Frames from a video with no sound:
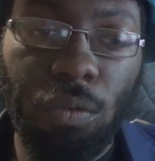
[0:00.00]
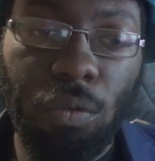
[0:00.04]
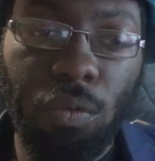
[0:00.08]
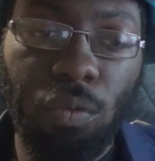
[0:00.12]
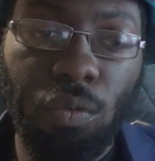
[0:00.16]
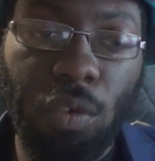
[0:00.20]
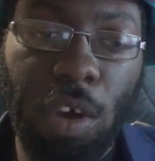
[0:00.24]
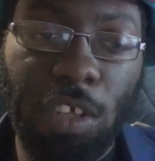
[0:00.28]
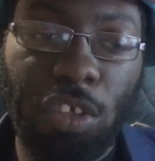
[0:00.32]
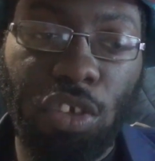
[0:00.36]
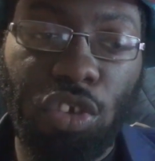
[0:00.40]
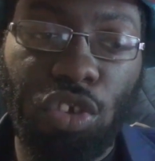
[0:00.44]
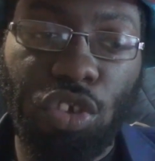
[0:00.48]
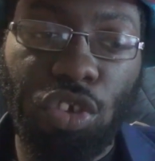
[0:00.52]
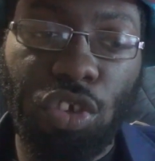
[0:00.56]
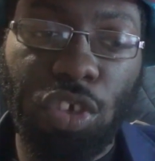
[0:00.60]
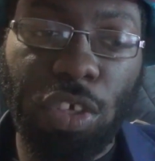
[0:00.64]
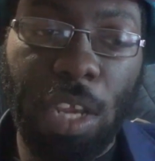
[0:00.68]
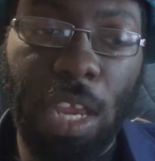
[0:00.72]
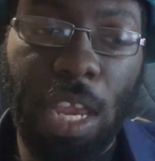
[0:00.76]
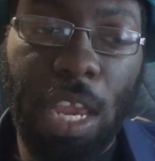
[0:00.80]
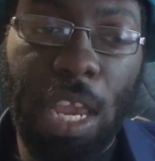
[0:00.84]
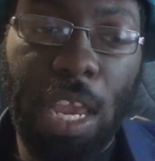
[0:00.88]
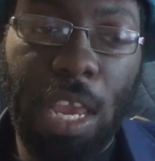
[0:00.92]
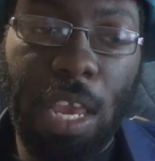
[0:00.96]
which
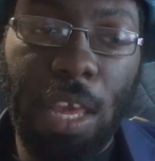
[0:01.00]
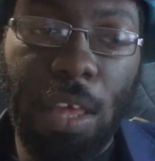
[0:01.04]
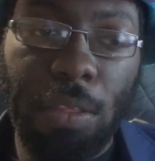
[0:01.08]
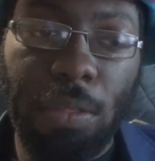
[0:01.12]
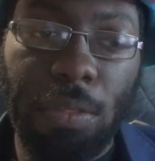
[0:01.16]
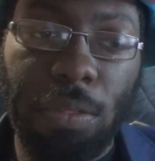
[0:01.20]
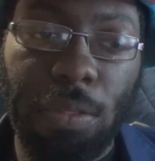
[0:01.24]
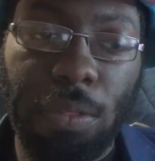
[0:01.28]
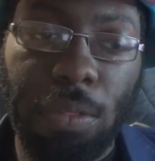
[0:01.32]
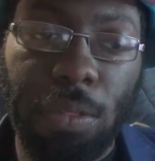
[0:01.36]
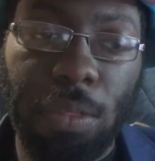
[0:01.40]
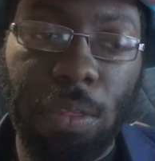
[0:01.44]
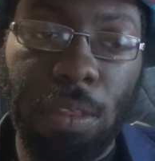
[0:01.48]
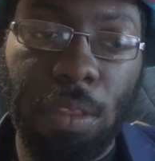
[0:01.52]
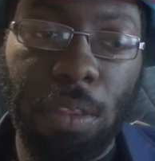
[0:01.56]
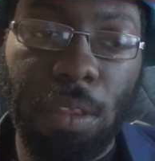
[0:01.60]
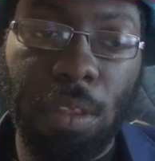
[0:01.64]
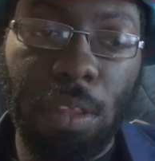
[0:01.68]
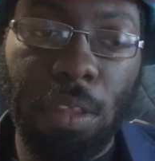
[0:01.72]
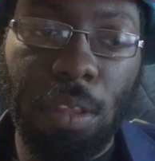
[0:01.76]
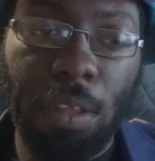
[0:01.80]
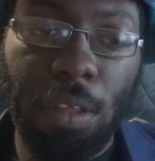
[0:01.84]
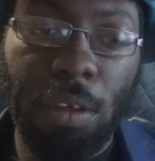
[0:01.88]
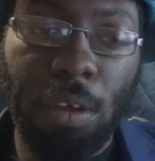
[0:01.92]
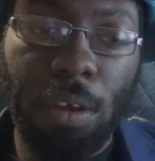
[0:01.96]
is
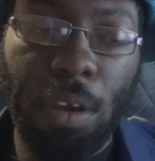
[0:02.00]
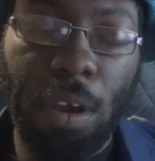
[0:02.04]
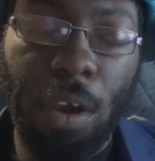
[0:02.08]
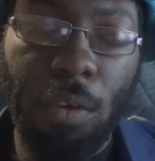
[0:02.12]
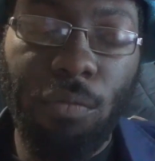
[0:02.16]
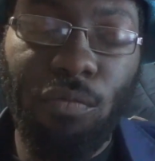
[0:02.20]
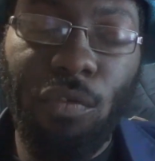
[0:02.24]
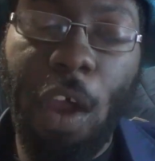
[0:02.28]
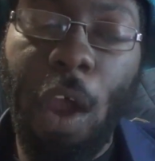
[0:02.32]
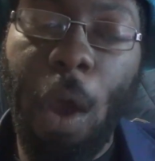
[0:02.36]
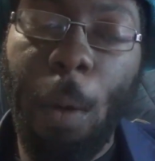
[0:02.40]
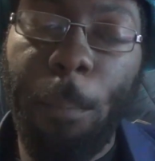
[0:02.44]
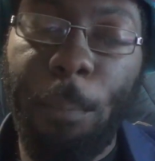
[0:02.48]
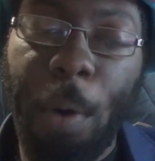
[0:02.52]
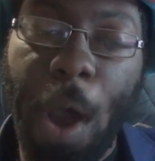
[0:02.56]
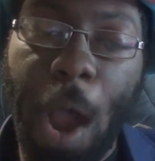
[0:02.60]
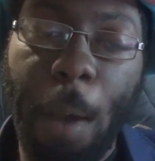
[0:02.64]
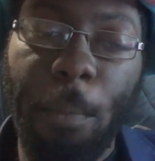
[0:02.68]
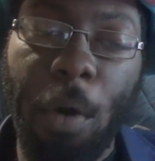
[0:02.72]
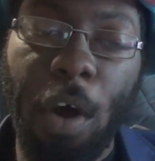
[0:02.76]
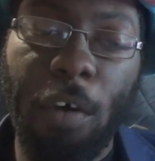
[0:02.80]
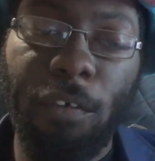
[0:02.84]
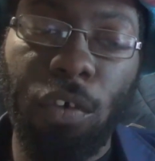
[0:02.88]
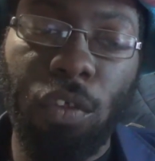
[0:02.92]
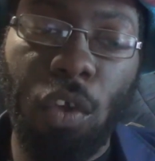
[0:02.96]
a real
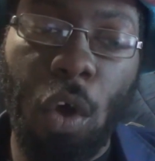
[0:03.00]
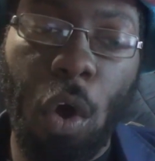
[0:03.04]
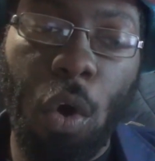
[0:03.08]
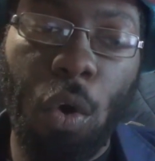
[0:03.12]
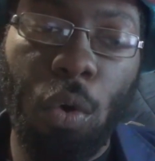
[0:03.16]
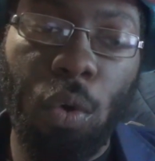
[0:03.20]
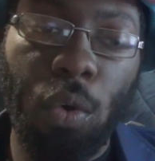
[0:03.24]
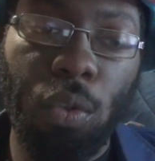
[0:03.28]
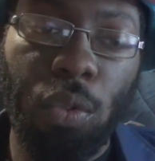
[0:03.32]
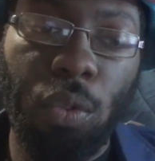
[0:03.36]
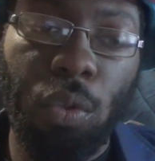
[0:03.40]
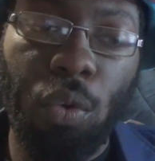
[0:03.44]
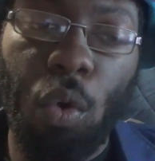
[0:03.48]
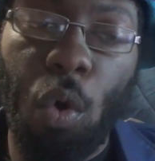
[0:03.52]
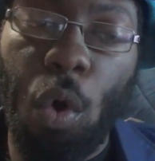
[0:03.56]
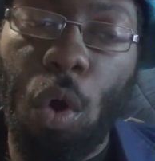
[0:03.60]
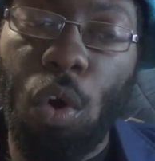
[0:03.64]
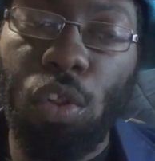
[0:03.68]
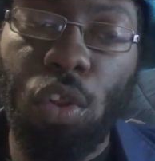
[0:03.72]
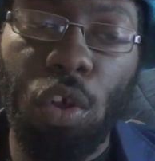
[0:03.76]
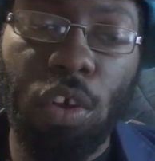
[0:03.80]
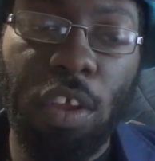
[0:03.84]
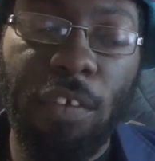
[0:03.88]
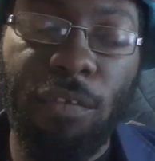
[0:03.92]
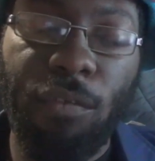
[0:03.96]
bummer for those who are
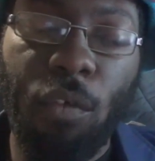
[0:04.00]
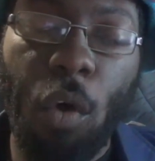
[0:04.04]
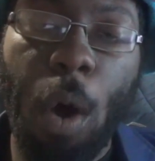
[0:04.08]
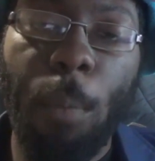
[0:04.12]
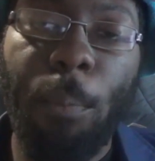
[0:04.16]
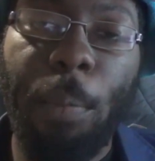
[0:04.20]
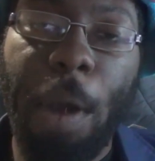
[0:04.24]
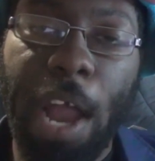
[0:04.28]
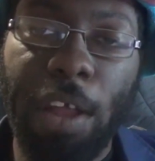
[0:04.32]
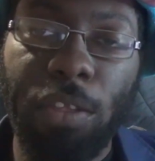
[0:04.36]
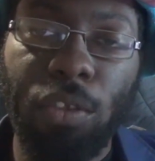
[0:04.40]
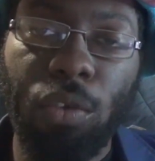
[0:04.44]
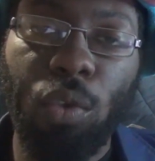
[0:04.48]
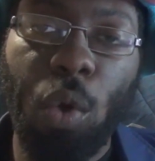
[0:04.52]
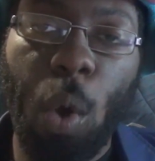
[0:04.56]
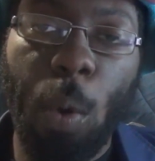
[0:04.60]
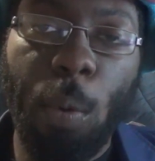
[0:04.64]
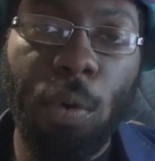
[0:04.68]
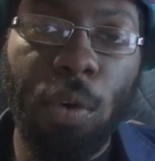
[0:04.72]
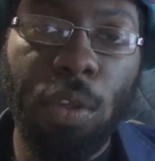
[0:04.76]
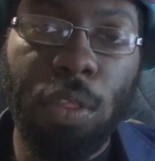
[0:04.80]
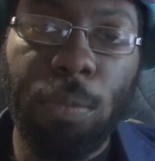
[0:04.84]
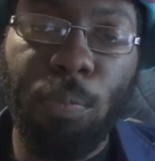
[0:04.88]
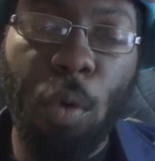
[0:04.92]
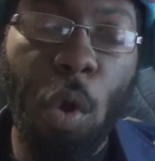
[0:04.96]
looking for a back to
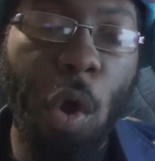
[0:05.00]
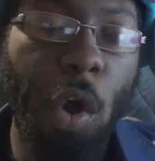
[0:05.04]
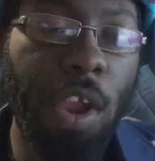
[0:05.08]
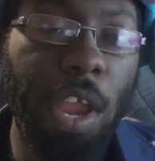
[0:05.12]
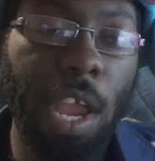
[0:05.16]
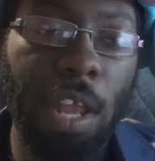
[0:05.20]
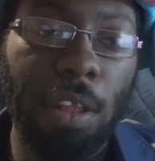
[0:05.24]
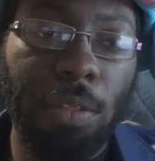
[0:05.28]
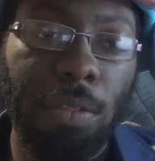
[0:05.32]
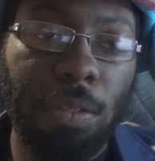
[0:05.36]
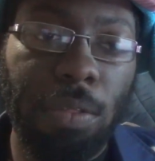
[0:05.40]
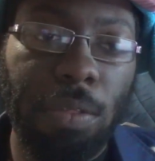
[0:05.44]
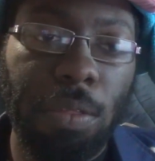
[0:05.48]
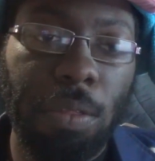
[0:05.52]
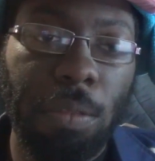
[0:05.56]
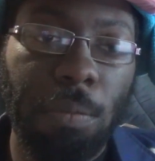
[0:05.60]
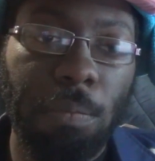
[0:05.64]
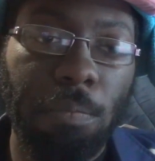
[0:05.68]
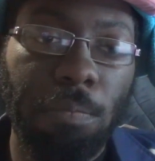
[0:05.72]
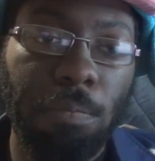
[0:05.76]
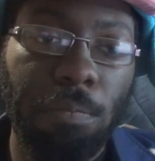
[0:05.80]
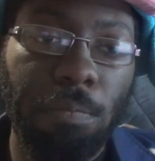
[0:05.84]
normal experience.